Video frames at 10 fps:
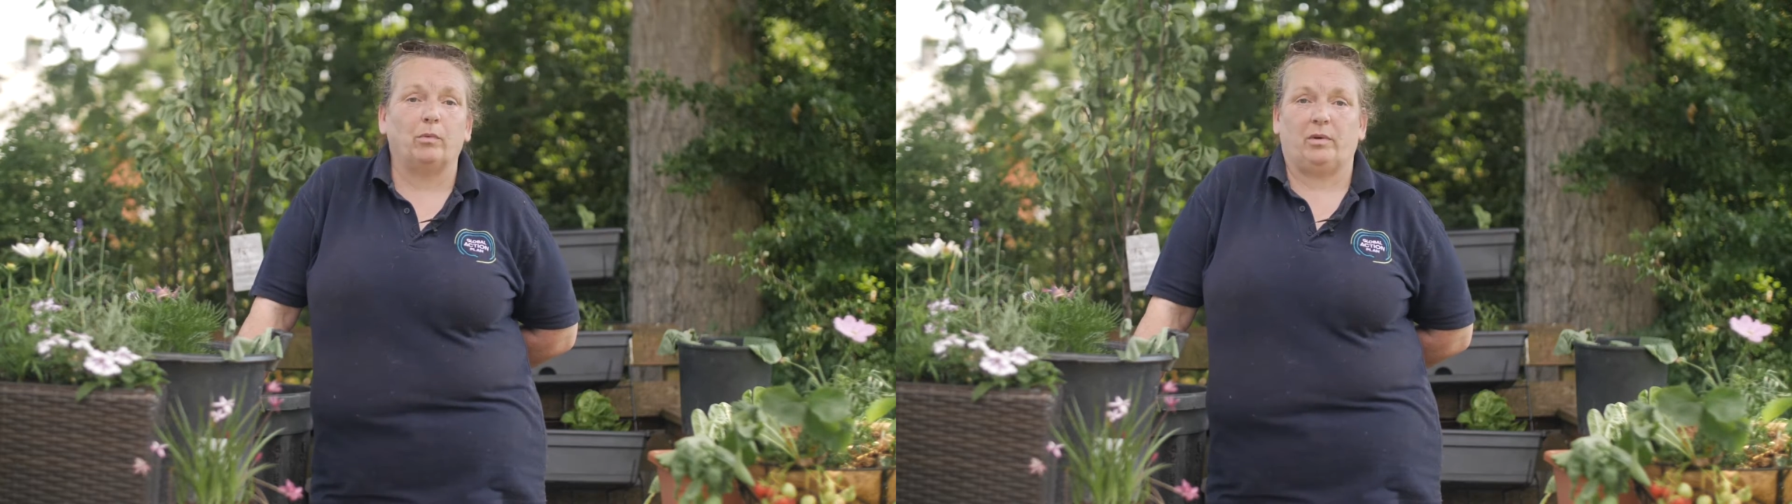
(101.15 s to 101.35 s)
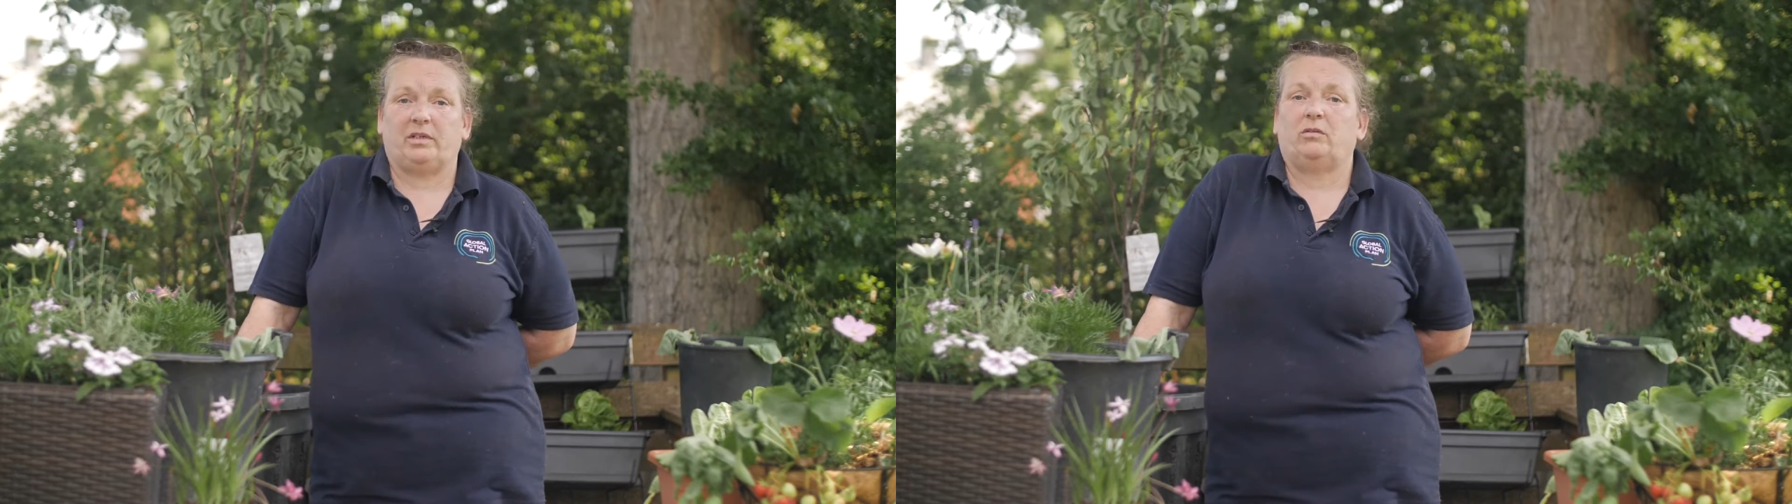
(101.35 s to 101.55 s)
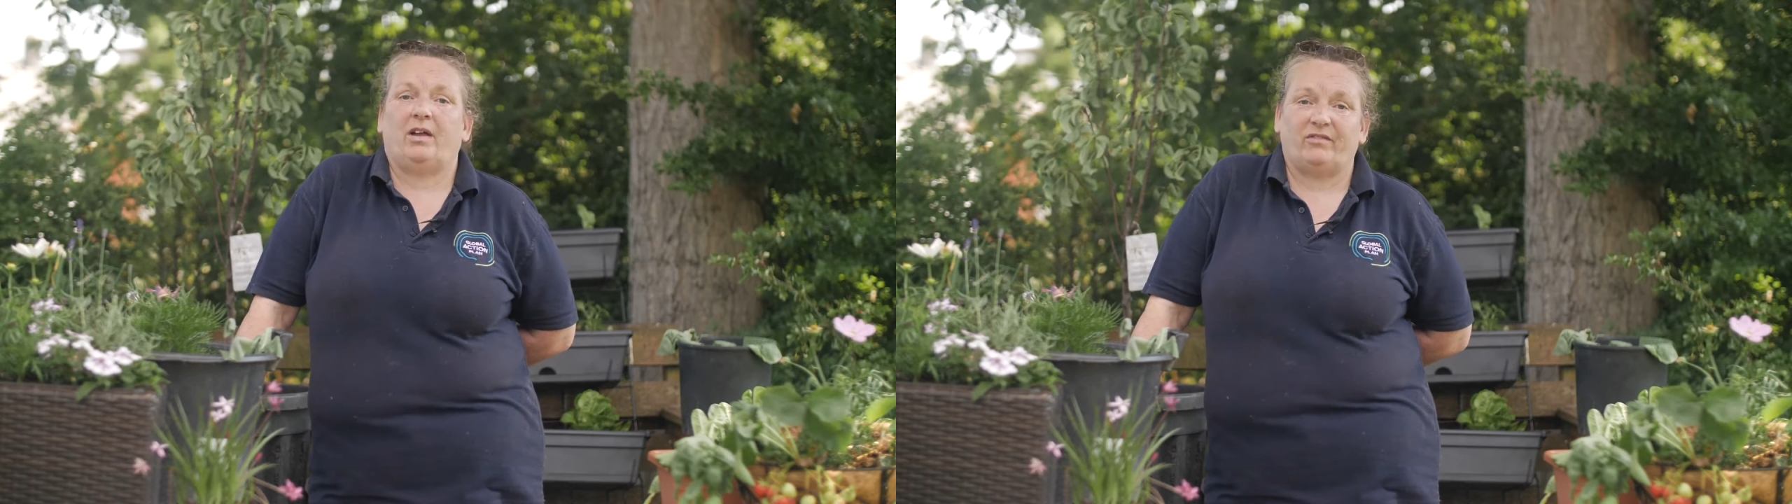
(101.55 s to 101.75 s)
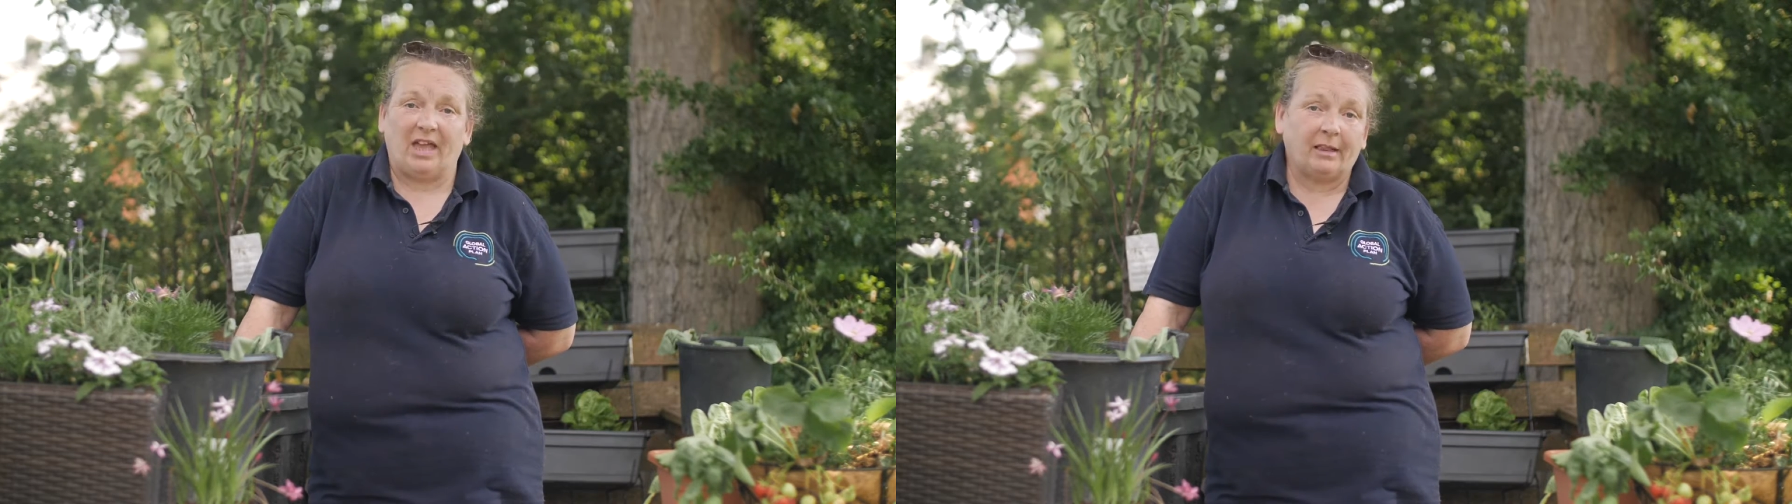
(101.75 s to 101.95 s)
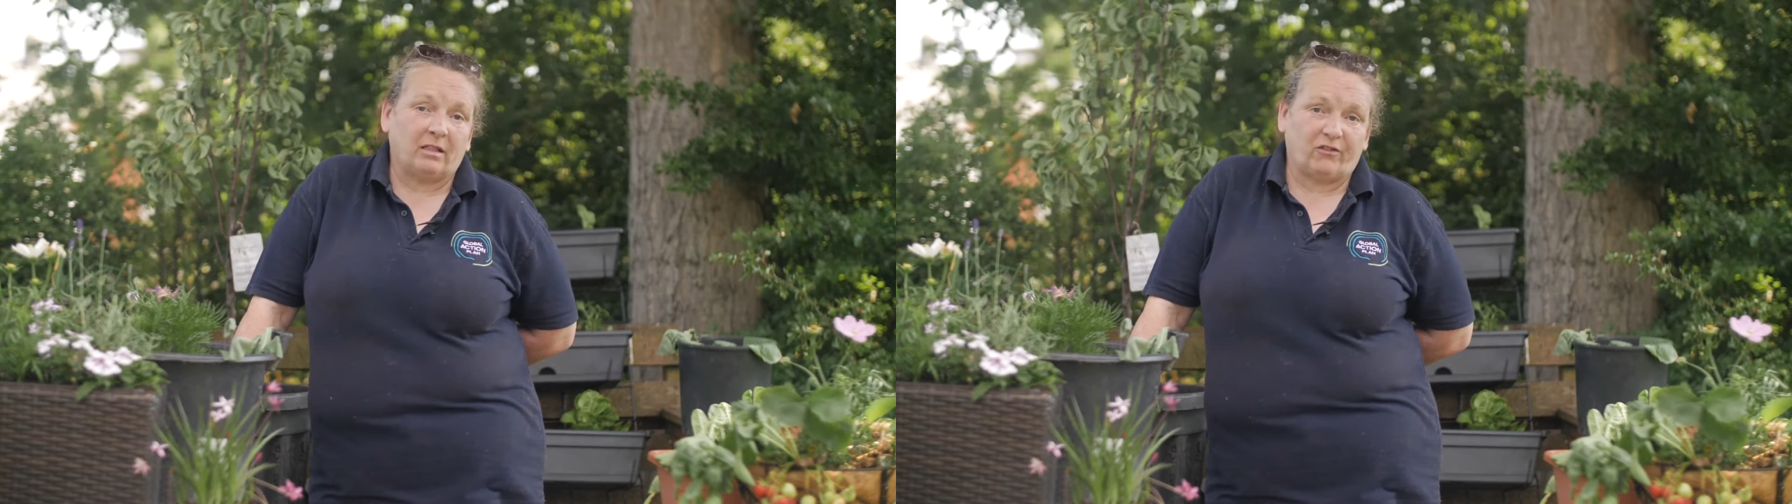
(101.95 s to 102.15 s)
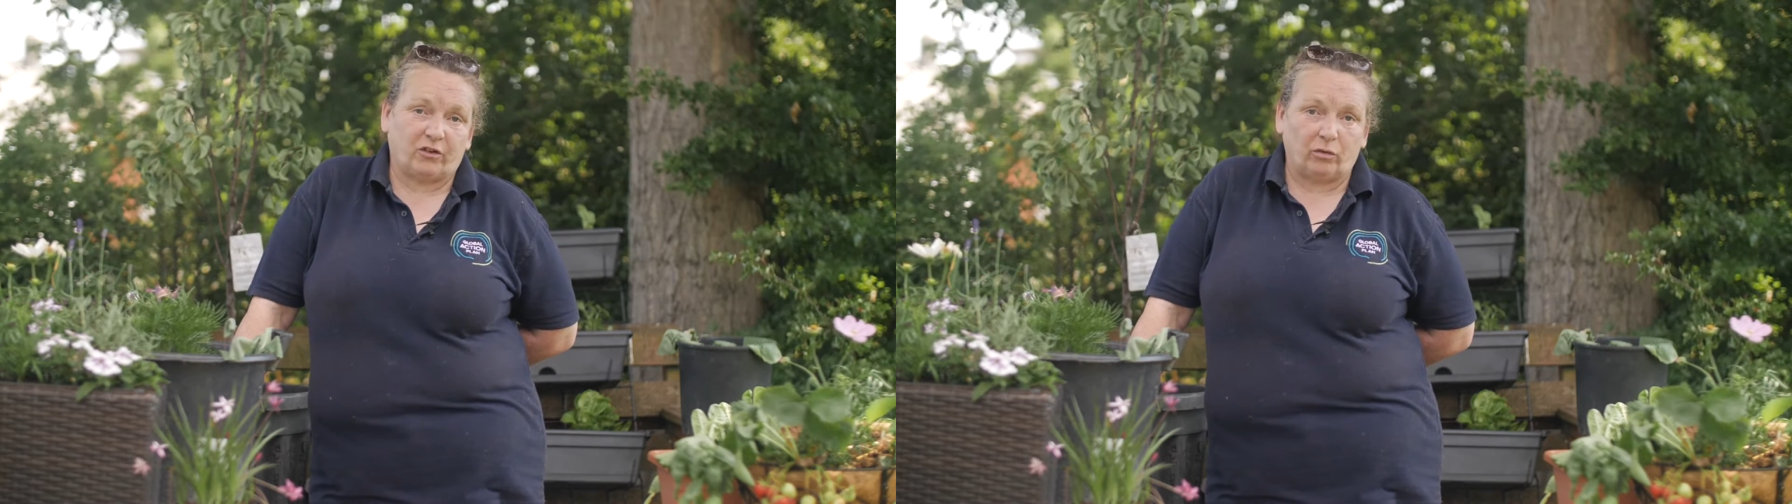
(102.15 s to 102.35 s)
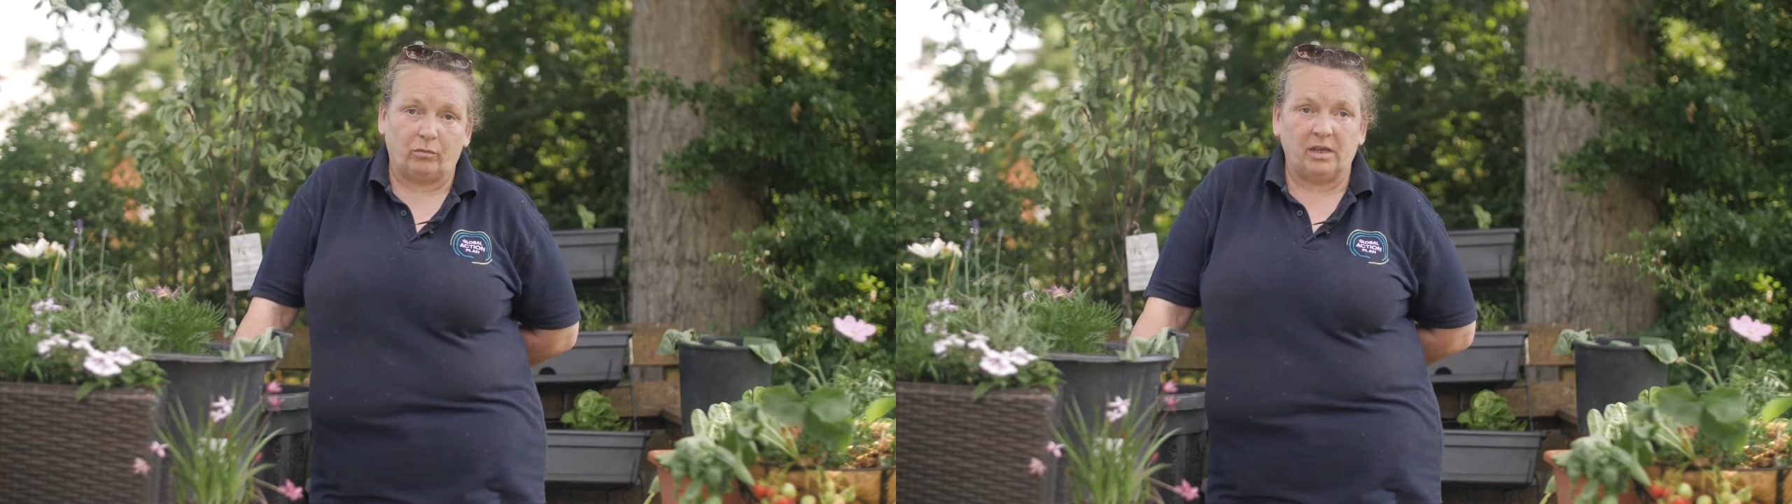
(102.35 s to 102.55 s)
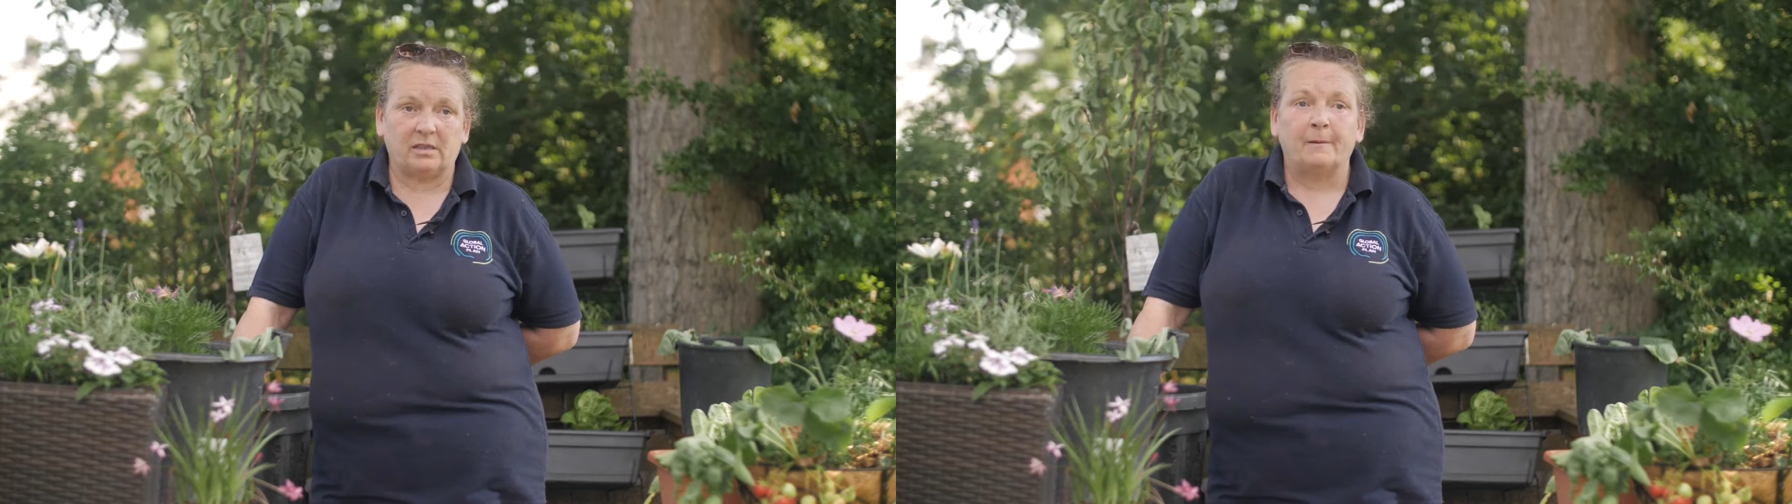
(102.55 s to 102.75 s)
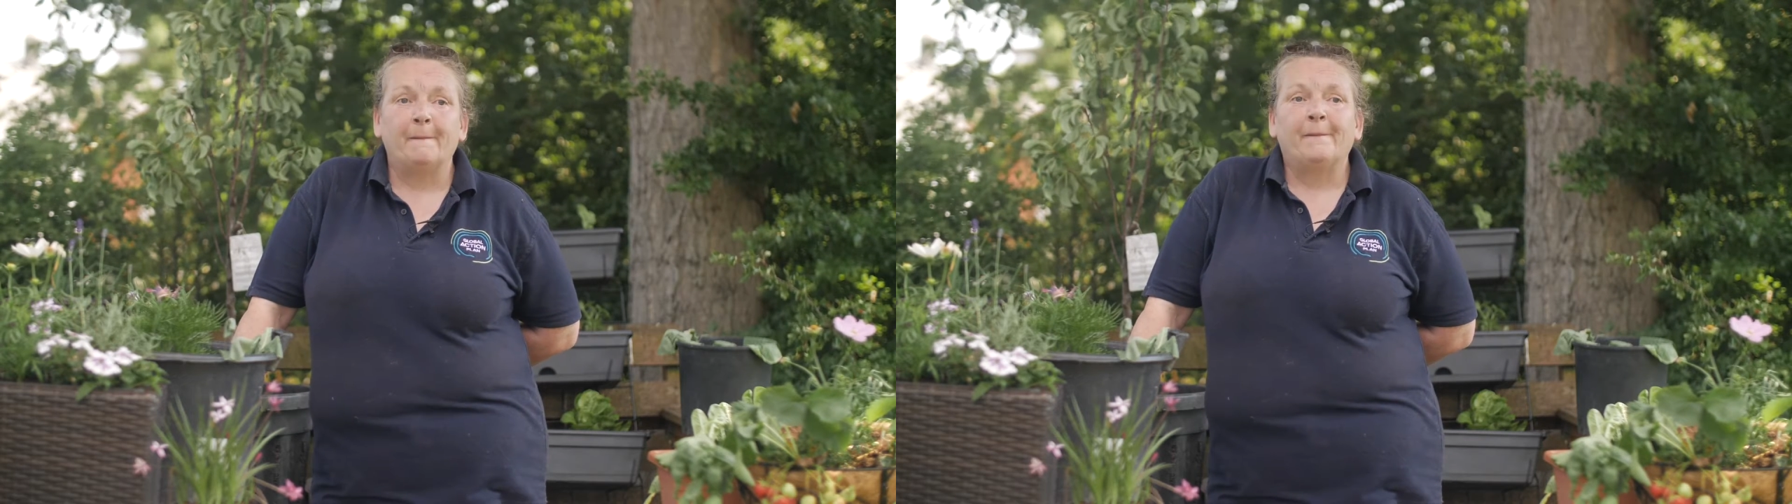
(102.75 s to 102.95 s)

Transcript: but we don't have nettles for some reason.